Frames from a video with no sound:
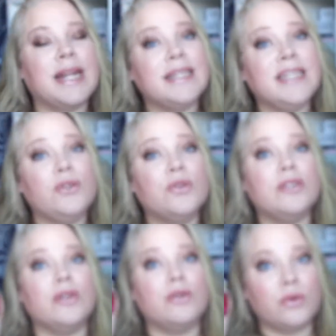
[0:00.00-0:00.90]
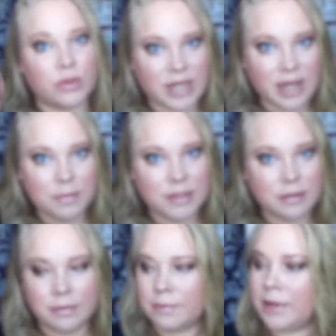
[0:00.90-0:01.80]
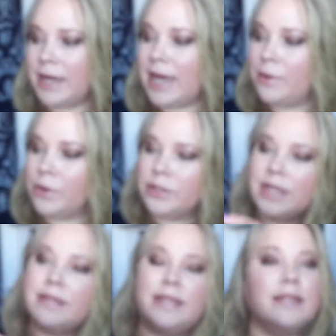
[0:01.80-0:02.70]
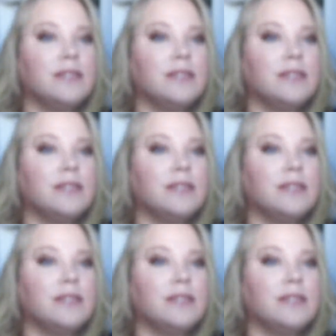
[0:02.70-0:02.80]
I did use 2 times, but I was at this